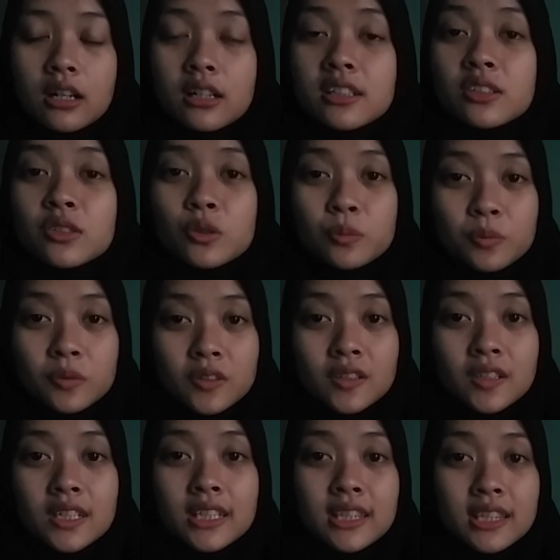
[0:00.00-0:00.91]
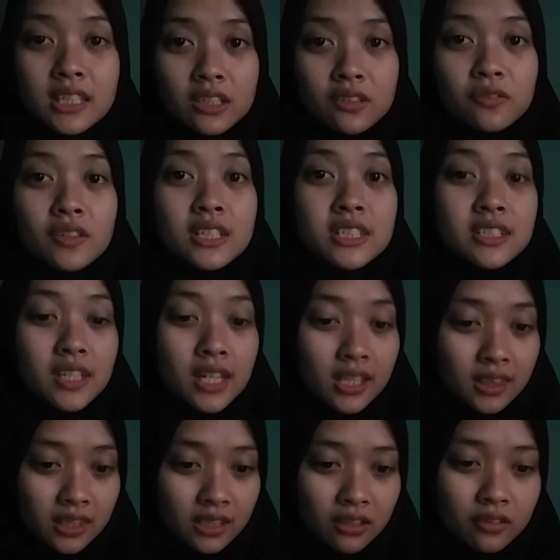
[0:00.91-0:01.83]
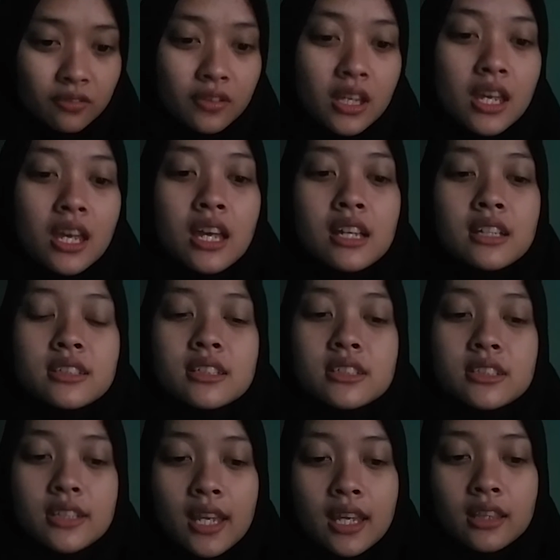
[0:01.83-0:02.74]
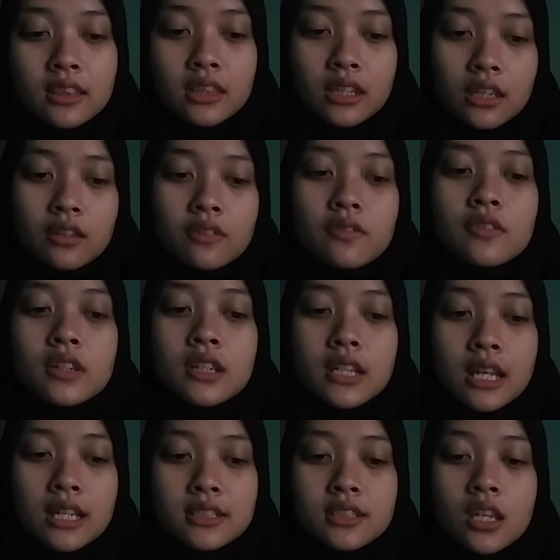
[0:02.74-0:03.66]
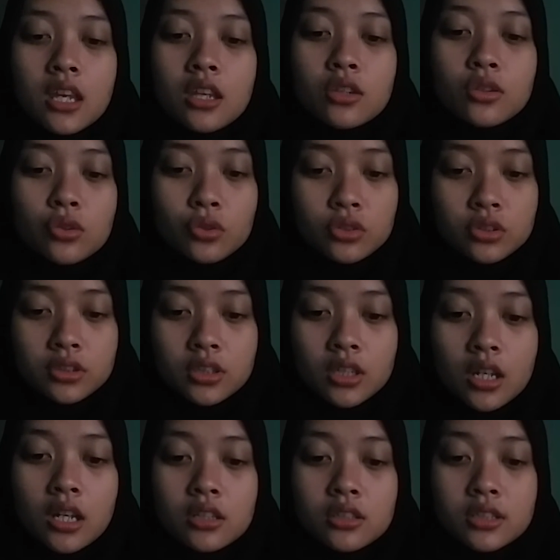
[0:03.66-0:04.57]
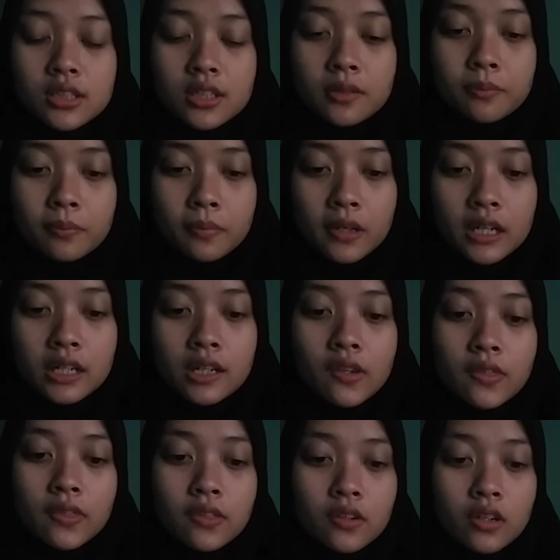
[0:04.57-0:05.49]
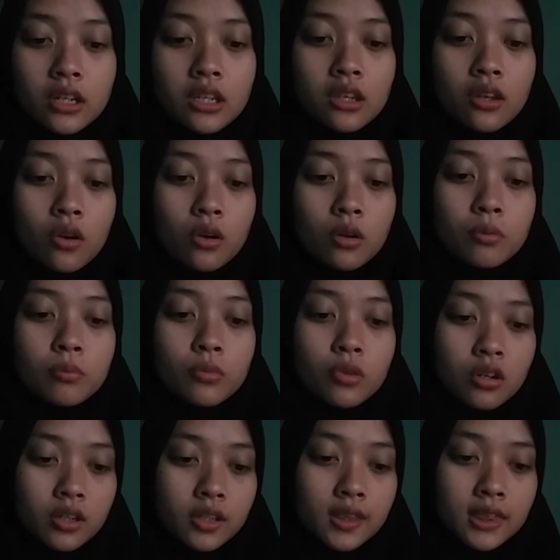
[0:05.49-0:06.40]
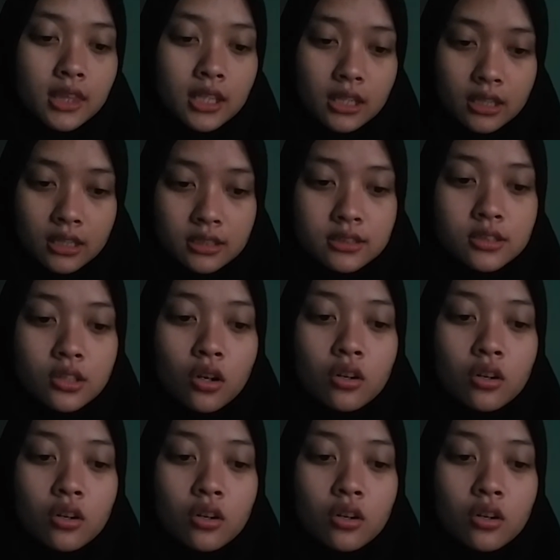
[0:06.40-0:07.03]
A superlative adjective is an adjective that's used to compare 3 or more things